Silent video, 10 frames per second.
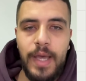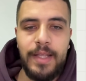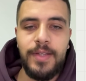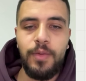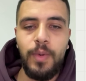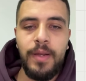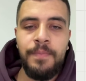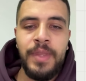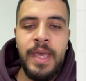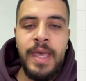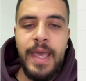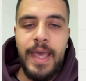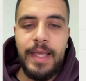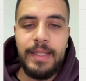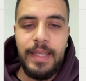to asset 1,
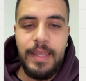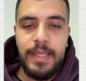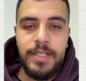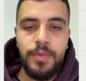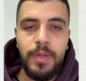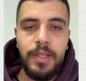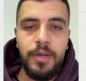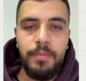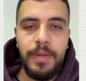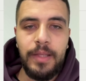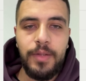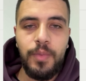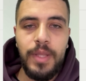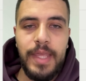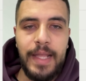and these will compete
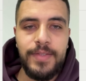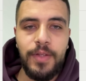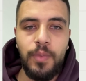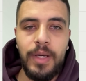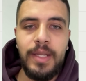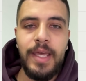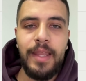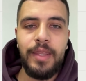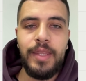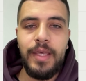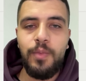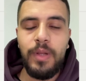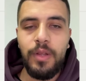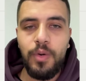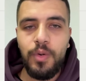with asset 1, and they
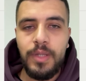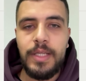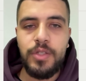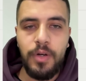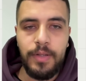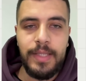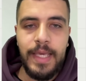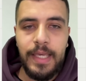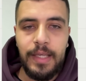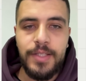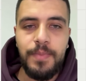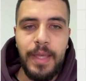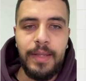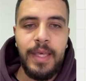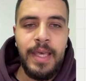will only start taking
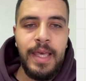spend